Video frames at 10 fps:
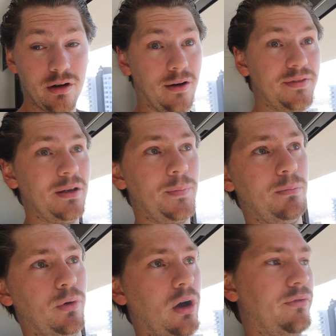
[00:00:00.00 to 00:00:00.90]
I've seen
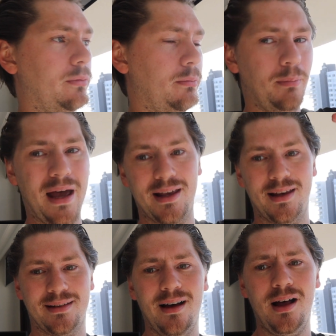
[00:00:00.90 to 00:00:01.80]
people go from
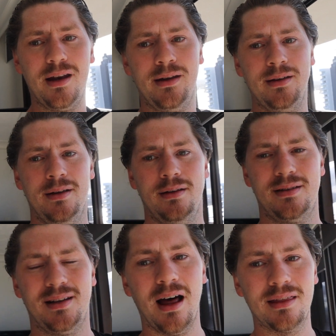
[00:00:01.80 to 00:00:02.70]
making a ton
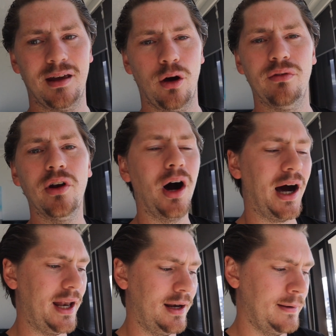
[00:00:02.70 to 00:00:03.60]
to nothing overnight